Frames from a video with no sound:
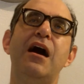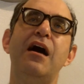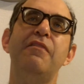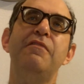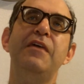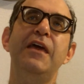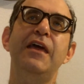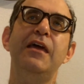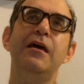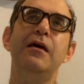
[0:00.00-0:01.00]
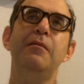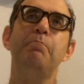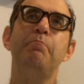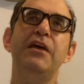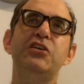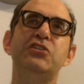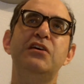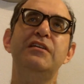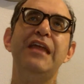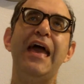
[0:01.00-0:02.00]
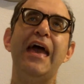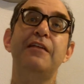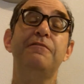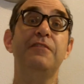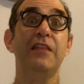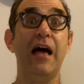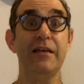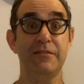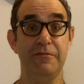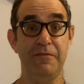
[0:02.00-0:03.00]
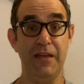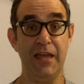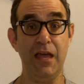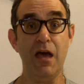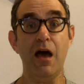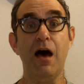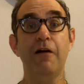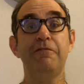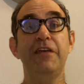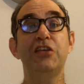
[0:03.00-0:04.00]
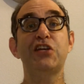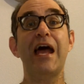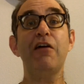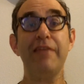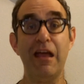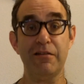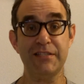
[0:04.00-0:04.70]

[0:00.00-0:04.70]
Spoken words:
on the mission and philosophy of the child care